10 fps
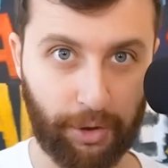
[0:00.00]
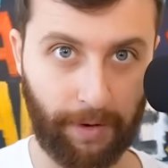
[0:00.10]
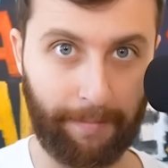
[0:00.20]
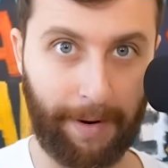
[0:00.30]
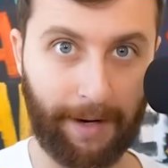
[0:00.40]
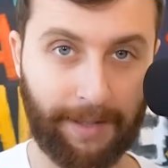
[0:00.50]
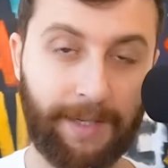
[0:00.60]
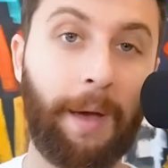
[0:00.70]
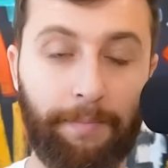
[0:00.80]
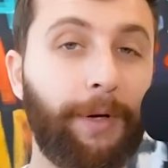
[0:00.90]
your
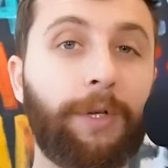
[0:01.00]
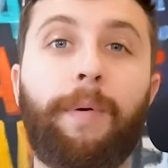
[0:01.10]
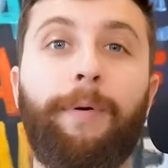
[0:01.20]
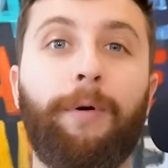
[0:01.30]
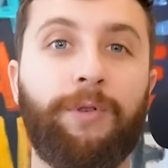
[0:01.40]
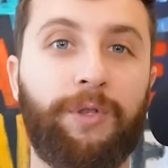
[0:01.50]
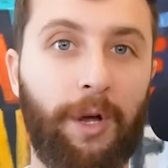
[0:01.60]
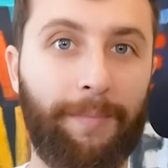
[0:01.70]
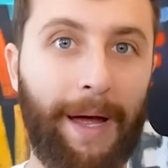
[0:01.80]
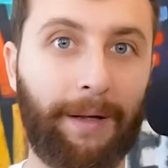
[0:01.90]
inbox, builds proposals
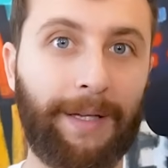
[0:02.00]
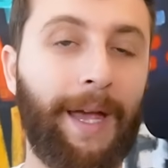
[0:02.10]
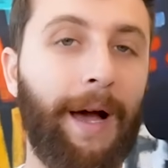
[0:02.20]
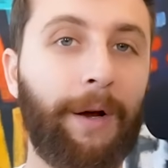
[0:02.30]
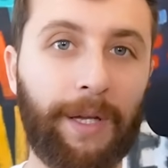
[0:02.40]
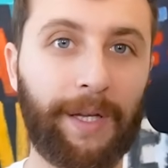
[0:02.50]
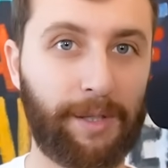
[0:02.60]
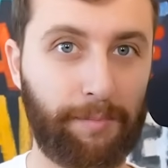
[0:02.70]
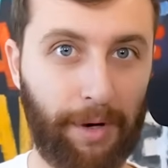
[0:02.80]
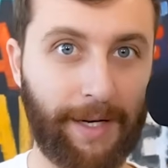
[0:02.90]
automatically, calculates
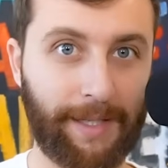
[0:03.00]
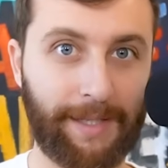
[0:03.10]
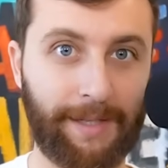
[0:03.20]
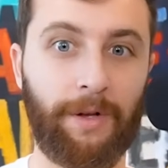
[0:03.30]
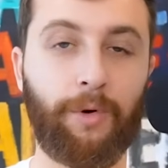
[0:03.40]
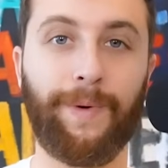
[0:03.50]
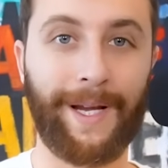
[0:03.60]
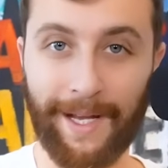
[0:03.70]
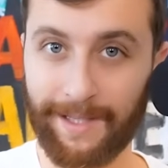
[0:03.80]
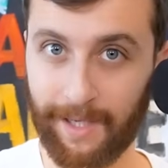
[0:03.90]
price,
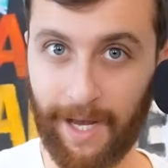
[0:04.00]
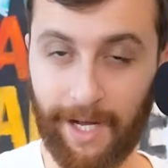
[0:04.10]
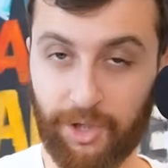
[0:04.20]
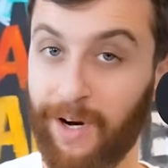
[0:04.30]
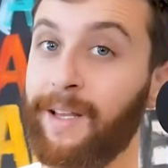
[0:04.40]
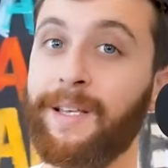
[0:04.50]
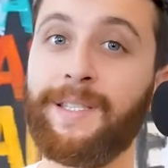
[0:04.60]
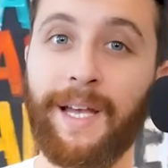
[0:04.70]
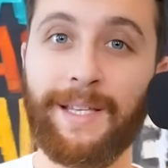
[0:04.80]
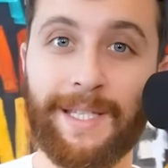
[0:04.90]
creates the contract,
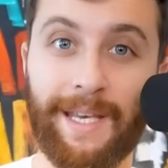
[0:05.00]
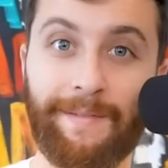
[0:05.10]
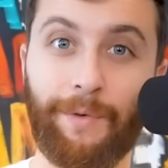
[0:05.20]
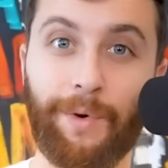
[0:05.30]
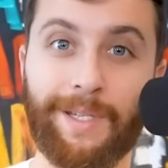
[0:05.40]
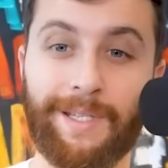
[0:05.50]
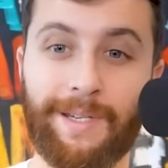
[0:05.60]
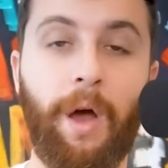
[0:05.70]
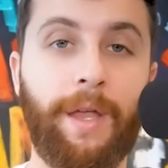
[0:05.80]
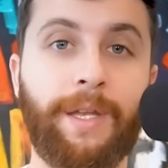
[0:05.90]
sends the
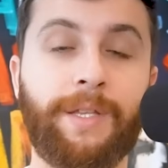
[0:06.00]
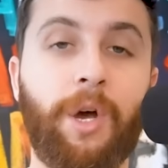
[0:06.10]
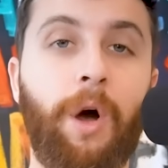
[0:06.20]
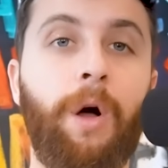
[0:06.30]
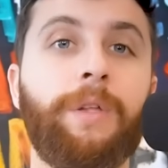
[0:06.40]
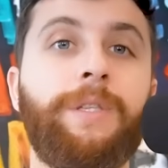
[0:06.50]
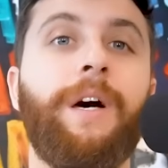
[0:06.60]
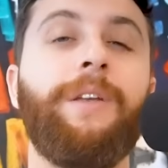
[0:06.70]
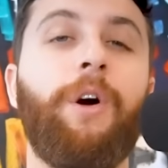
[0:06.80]
invoice, and it's all done